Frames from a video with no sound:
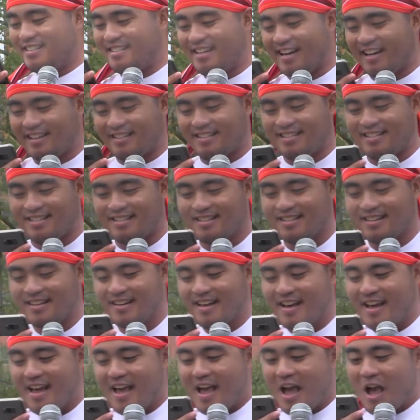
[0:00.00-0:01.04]
States,
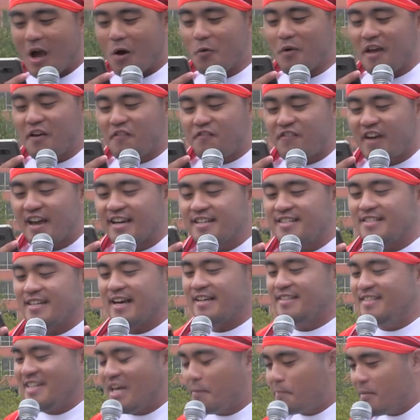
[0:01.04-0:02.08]
we face
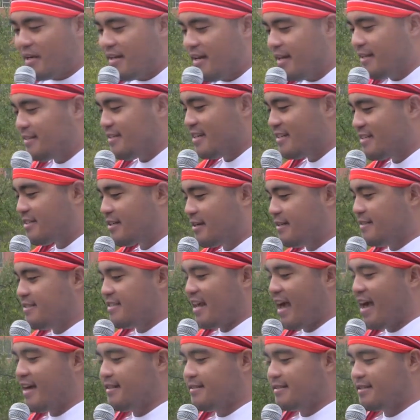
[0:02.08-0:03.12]
a deepening
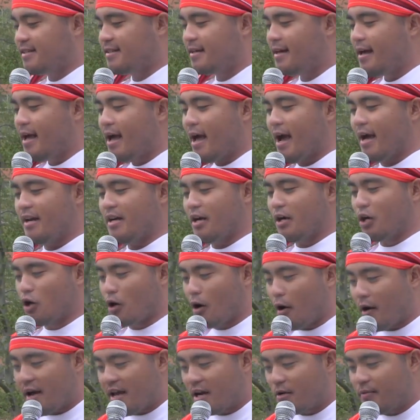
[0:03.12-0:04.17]
discontent and a
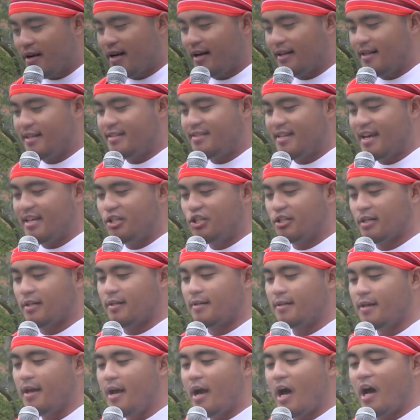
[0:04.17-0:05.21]
growing realization
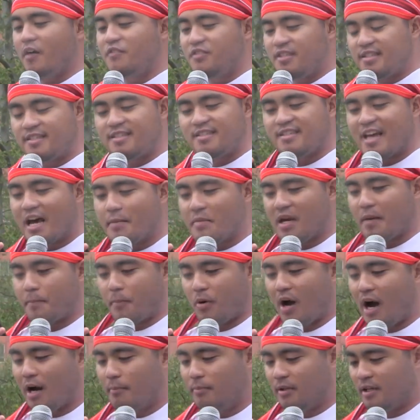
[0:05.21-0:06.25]
of systemic
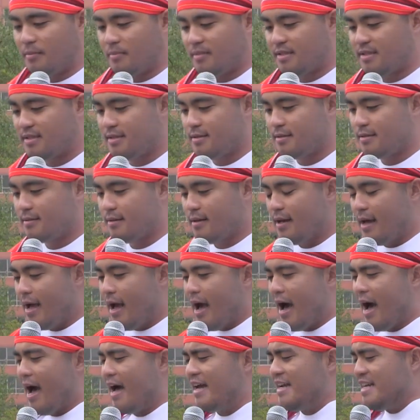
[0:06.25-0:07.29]
problems,
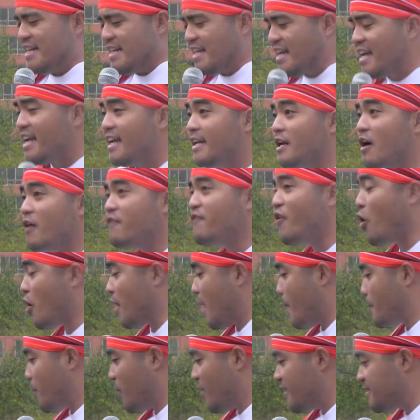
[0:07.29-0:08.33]
a need for
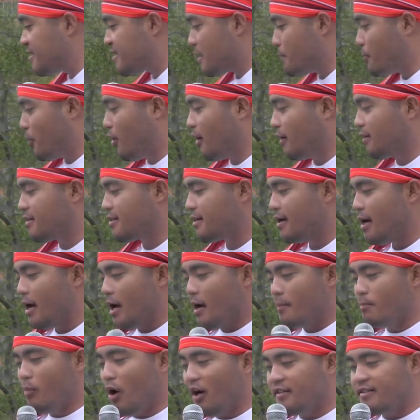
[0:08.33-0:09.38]
a principled,
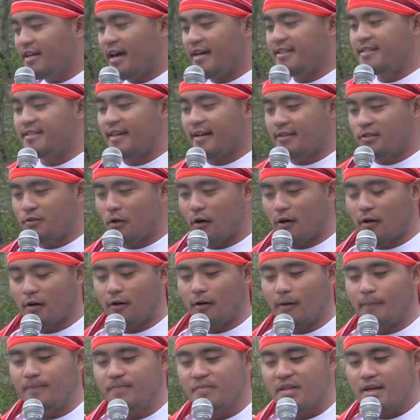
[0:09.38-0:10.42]

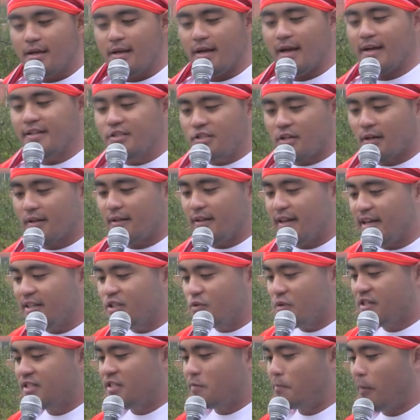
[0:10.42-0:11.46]
multi-sectoral,
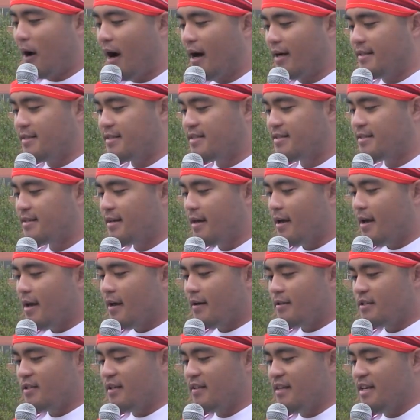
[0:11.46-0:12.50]
interlinked response
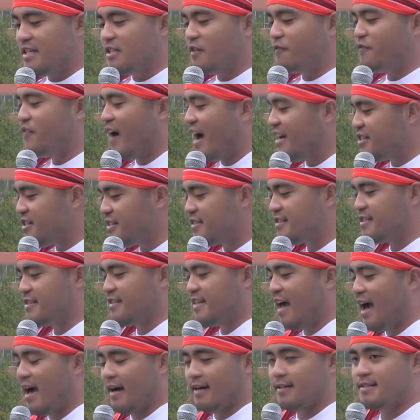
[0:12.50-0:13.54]
to these fascist
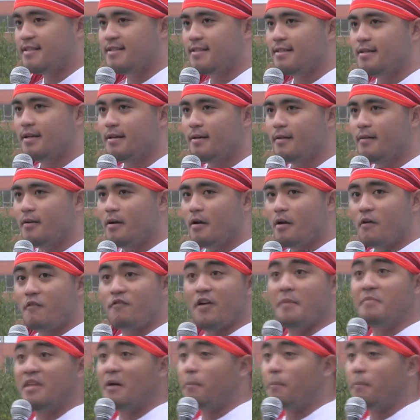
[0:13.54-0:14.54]
attacks, from